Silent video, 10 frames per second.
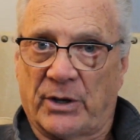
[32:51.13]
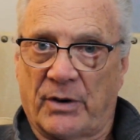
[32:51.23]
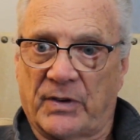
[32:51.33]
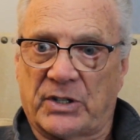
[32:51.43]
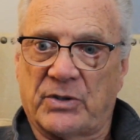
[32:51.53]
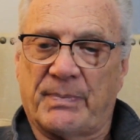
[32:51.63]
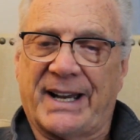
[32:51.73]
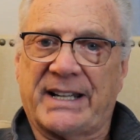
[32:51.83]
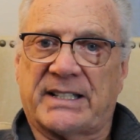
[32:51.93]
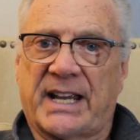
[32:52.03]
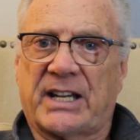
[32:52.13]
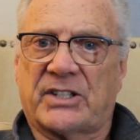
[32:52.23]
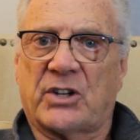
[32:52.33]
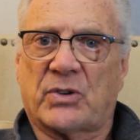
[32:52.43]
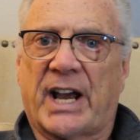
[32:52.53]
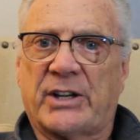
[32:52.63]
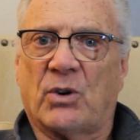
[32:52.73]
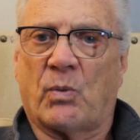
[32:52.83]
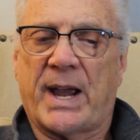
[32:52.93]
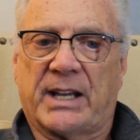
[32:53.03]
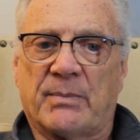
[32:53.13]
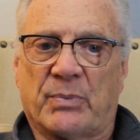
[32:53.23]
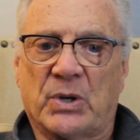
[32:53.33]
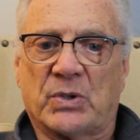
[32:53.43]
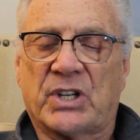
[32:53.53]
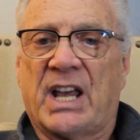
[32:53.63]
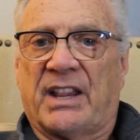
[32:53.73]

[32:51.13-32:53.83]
over to Betty Ting's and tried to awaken Bruce,